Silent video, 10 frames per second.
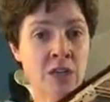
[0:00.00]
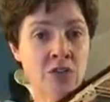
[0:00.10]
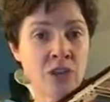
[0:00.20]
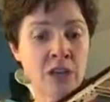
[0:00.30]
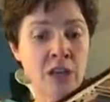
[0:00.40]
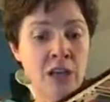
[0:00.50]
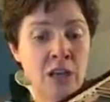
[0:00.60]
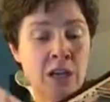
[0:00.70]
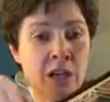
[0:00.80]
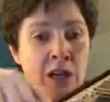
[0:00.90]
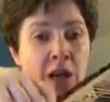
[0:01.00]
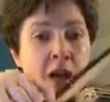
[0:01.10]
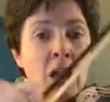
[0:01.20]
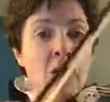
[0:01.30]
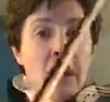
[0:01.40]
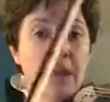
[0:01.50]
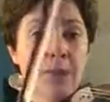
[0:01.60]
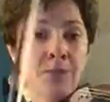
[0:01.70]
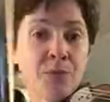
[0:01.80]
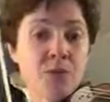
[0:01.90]
G.
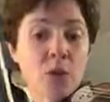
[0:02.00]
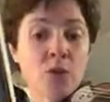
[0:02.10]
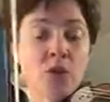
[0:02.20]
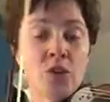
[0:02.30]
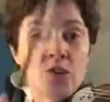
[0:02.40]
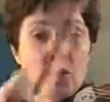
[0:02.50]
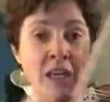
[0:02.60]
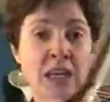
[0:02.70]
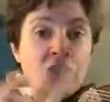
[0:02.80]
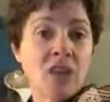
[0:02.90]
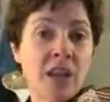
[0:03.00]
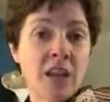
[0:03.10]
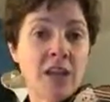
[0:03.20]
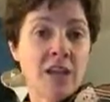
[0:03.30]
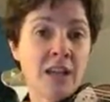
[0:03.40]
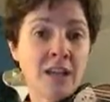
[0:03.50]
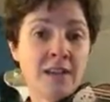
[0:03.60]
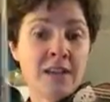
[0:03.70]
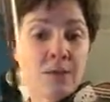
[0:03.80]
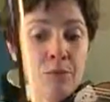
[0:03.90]
Okay, so you can do each line in a
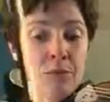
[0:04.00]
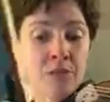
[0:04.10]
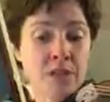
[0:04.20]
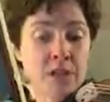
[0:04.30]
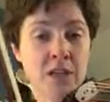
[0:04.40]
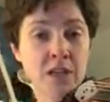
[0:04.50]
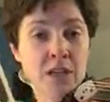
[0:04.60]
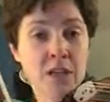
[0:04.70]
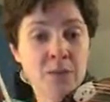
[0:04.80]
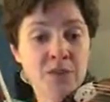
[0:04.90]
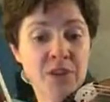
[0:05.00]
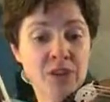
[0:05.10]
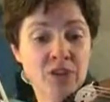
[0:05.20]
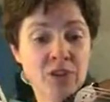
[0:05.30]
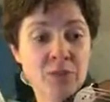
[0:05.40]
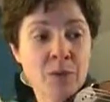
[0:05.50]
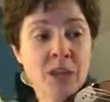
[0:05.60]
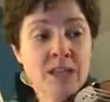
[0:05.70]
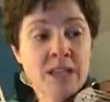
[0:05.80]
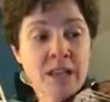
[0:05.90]
separate section.
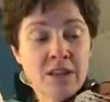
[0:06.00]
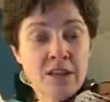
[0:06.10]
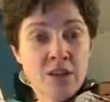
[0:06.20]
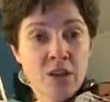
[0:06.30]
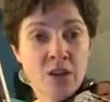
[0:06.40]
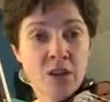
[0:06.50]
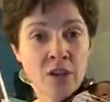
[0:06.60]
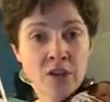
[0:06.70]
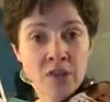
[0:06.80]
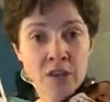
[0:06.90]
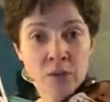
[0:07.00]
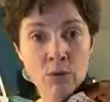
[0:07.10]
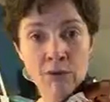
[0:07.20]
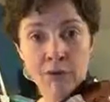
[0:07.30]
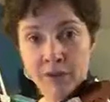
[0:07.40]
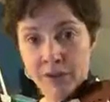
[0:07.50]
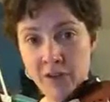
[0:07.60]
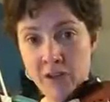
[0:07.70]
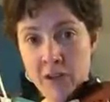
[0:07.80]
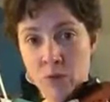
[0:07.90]
Take the third finger off, and
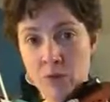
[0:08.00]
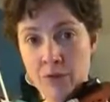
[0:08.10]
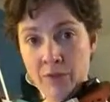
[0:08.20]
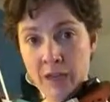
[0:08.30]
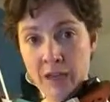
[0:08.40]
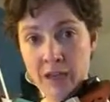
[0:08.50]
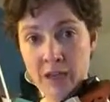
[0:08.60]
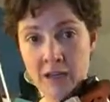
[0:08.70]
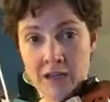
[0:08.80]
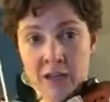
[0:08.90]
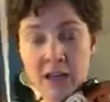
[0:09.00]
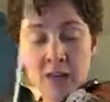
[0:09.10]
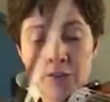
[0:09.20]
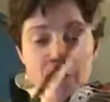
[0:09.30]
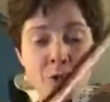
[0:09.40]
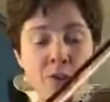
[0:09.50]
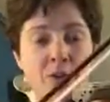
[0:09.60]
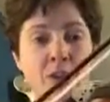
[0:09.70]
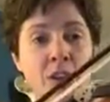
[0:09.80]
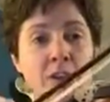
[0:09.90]
so now we're on the yellow
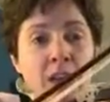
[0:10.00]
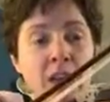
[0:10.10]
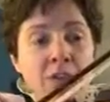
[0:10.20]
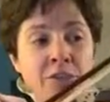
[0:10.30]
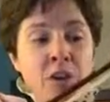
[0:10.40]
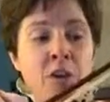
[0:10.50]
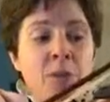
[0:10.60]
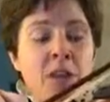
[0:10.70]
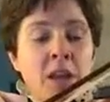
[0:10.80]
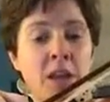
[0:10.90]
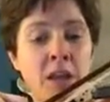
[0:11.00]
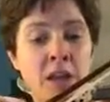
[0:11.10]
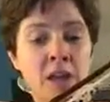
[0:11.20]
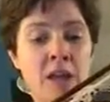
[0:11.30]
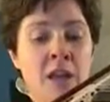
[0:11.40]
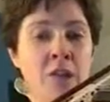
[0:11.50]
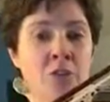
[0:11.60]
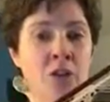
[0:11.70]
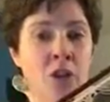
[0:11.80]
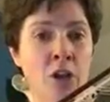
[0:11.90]
spot, the F sharp. F
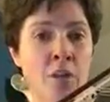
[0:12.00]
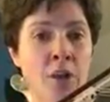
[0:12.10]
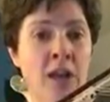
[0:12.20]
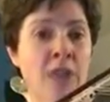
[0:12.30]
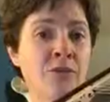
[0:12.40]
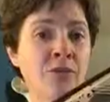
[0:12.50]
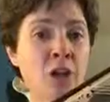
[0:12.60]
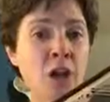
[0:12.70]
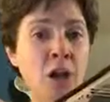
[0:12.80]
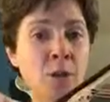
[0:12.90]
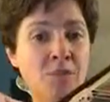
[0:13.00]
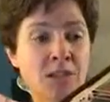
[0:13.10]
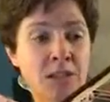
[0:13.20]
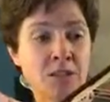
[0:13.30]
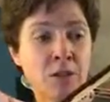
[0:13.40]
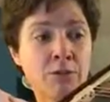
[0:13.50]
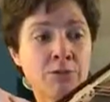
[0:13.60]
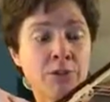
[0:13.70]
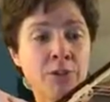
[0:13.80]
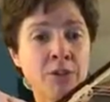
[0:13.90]
sharp, F sharp. Take it off,
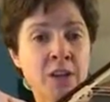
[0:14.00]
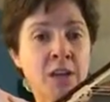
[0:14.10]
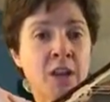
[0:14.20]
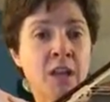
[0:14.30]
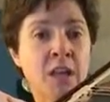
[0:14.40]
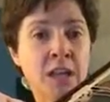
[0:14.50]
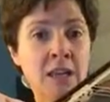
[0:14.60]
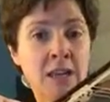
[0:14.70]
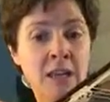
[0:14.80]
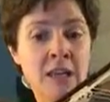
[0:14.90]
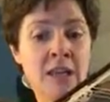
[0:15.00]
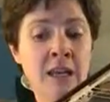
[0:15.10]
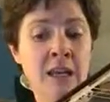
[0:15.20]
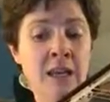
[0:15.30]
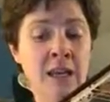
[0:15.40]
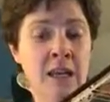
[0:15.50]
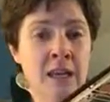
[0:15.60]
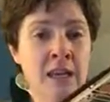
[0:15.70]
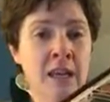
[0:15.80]
first finger. E, E.